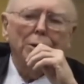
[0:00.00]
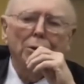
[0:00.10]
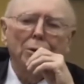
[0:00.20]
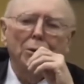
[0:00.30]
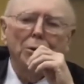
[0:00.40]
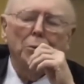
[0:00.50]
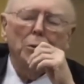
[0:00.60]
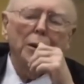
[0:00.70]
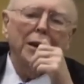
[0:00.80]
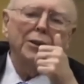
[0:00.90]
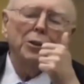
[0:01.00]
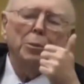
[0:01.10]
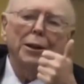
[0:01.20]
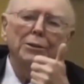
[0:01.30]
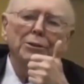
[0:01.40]
do it would be to get the
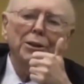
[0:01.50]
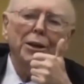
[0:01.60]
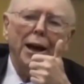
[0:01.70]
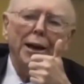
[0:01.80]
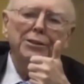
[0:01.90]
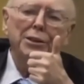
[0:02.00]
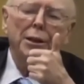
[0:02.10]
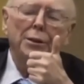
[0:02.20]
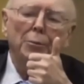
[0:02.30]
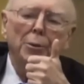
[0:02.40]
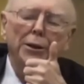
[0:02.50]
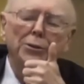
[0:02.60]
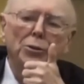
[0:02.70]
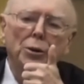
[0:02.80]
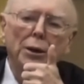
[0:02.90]
planes into icing the planes
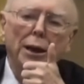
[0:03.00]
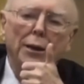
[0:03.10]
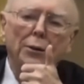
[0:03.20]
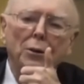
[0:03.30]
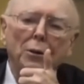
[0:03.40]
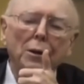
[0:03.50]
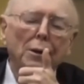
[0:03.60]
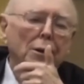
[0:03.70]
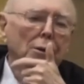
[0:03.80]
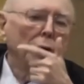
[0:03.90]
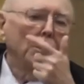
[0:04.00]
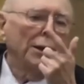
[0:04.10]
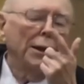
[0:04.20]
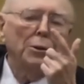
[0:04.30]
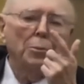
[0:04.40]
couldn't handle, or to
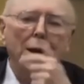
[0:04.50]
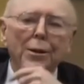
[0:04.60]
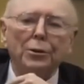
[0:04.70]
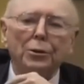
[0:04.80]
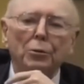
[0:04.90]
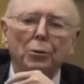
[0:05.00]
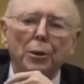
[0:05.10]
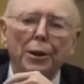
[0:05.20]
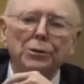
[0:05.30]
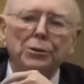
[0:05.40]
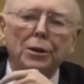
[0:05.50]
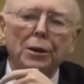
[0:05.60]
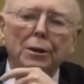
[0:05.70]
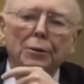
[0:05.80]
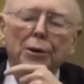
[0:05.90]
get the pilot to a place
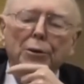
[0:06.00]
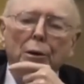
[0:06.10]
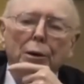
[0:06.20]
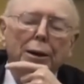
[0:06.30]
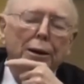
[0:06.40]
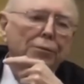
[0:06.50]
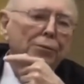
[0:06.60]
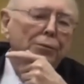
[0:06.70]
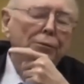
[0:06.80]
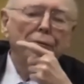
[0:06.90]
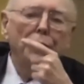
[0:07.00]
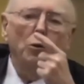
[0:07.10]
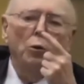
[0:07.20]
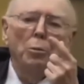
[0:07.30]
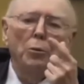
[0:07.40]
where he'd run out of
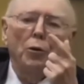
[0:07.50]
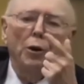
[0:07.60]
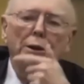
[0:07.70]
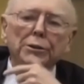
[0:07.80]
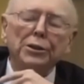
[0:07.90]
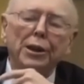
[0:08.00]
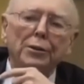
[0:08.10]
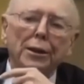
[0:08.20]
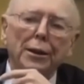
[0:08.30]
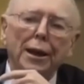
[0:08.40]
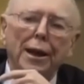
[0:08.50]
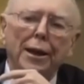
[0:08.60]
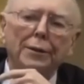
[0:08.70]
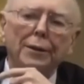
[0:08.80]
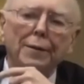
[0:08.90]
fuel before he could safely land.
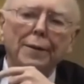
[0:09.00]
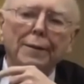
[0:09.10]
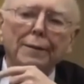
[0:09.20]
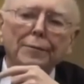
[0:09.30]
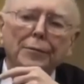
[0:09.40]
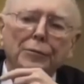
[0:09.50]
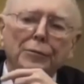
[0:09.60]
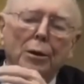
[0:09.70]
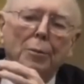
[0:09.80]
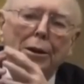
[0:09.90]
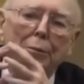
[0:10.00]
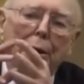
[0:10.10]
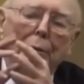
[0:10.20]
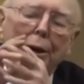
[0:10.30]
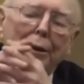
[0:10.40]
So I made up my
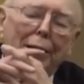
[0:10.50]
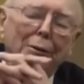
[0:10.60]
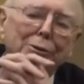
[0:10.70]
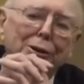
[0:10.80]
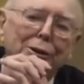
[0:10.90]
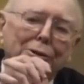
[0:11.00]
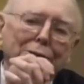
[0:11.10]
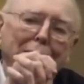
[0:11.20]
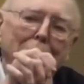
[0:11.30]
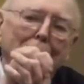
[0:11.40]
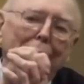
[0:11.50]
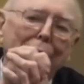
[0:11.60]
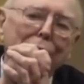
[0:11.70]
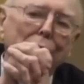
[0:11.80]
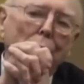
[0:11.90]
mind I was going to stay miles
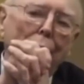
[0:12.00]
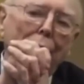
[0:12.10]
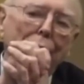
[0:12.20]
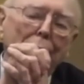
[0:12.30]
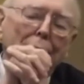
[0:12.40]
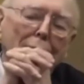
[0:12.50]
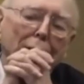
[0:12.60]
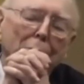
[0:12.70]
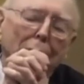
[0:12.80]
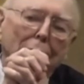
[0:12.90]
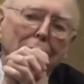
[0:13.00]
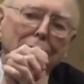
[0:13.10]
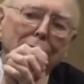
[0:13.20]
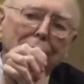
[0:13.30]
away from killing pilots